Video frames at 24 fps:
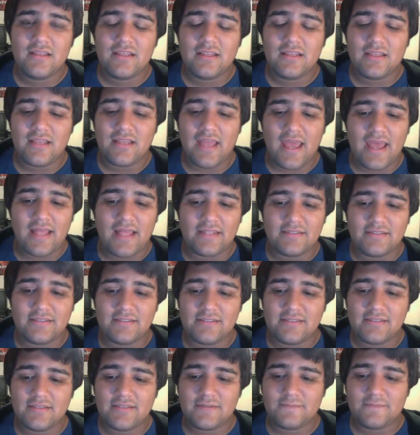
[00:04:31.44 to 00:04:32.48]

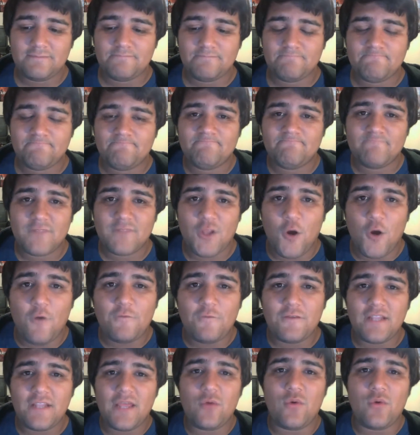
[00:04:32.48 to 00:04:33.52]
And
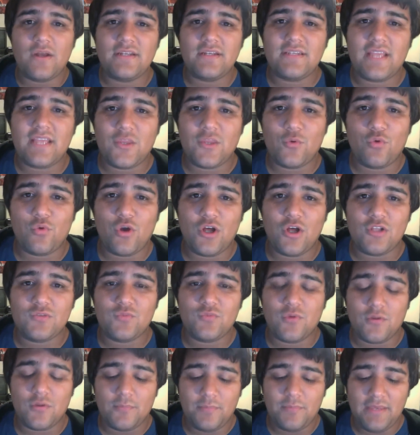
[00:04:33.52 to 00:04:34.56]
hopefully, one day the world
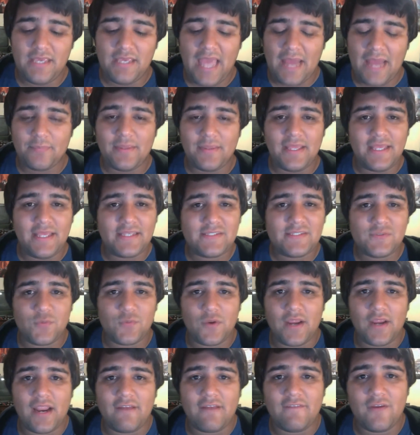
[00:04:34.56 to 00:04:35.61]
will be at peace
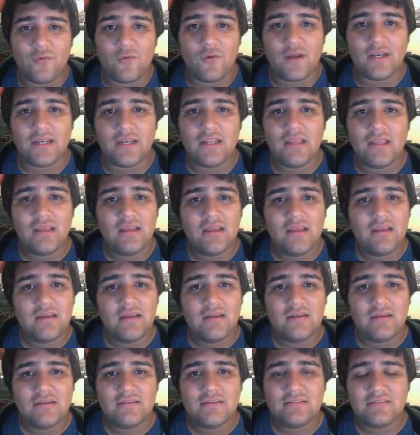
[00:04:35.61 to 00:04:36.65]
where everyone
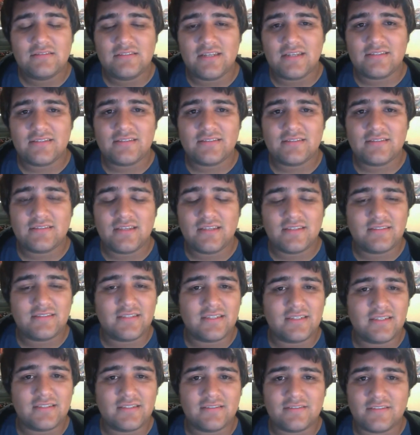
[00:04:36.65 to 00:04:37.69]
just
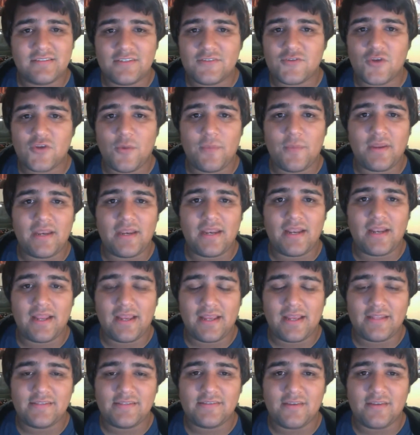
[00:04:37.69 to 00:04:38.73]
doesn't discriminate
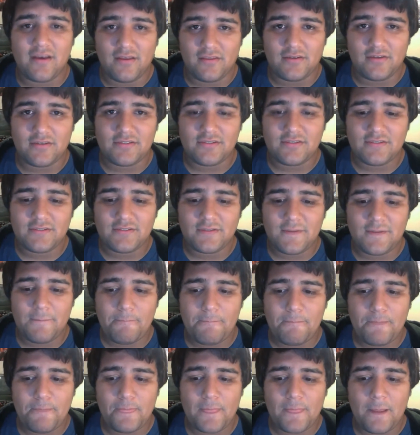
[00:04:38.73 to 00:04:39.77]
against others.
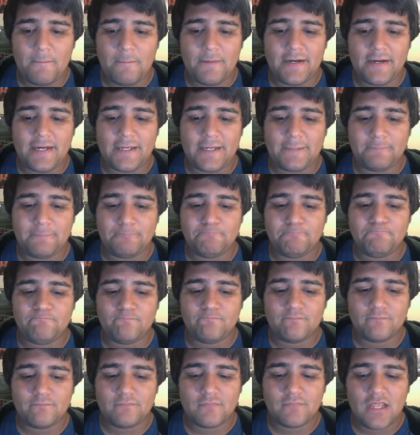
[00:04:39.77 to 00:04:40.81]
But
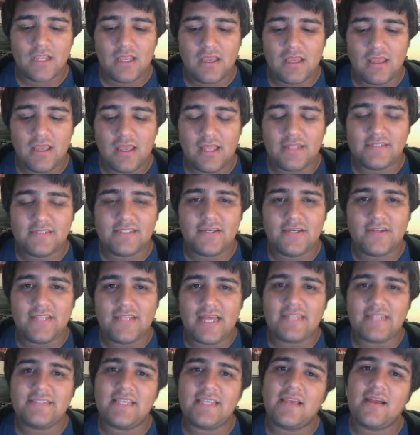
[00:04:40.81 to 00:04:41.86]
until
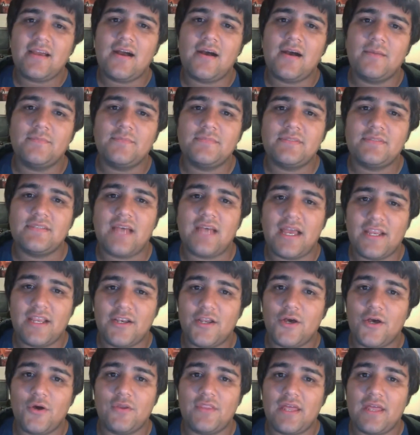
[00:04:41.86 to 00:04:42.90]
that day comes, I
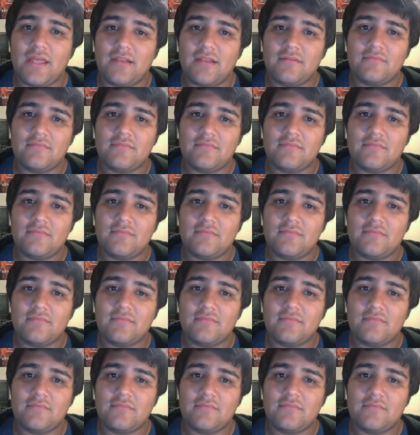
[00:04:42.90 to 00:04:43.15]
know that